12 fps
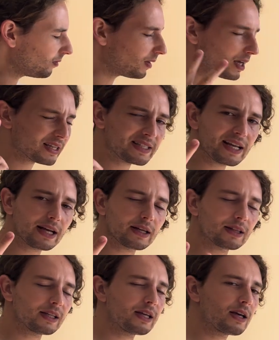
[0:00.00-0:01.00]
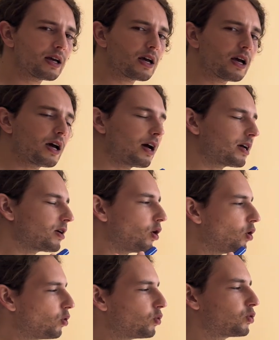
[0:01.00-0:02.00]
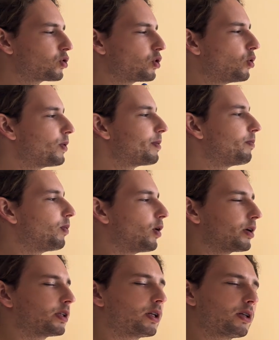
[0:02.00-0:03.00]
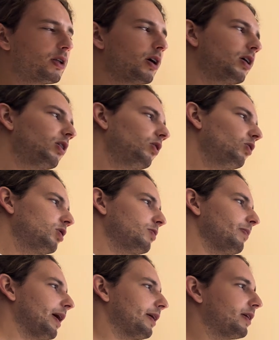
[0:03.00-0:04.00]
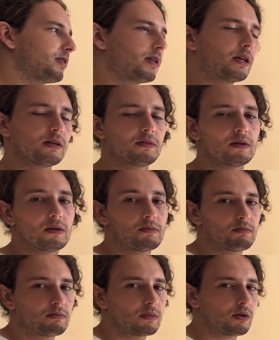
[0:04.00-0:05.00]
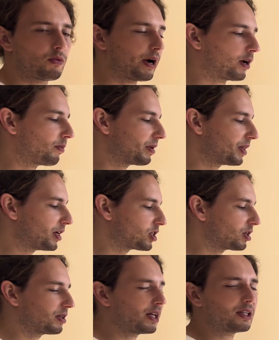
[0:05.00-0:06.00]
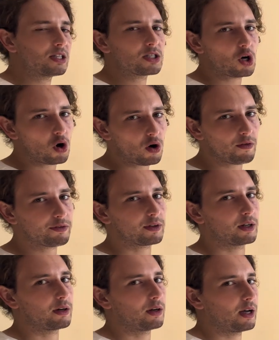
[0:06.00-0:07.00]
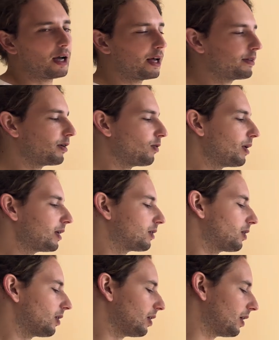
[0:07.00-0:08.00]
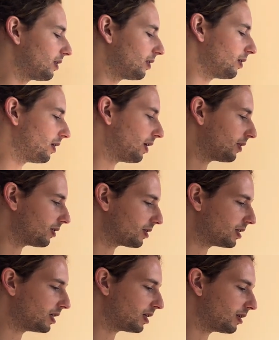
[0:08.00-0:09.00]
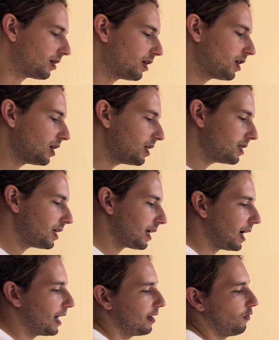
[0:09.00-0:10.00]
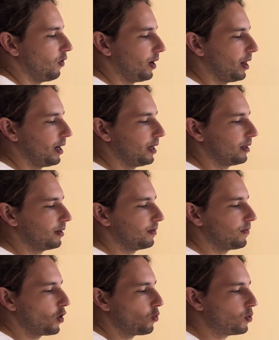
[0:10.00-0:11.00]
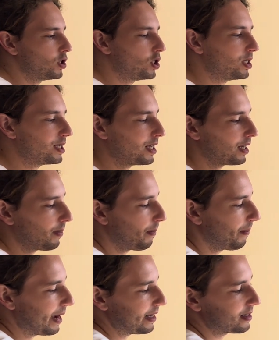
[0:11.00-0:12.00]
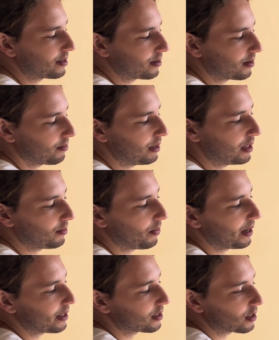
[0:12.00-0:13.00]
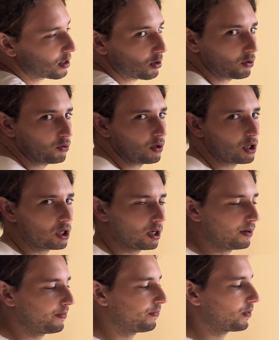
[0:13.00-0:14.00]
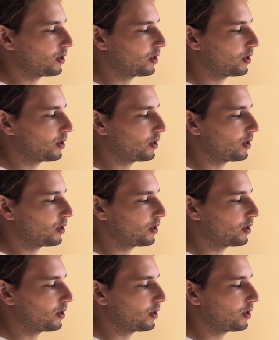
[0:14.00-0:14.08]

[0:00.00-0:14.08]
Secondly, also important looks maxing recommendation that is often underrated and underseen is the carnivore diet, which is meat-based nutrition.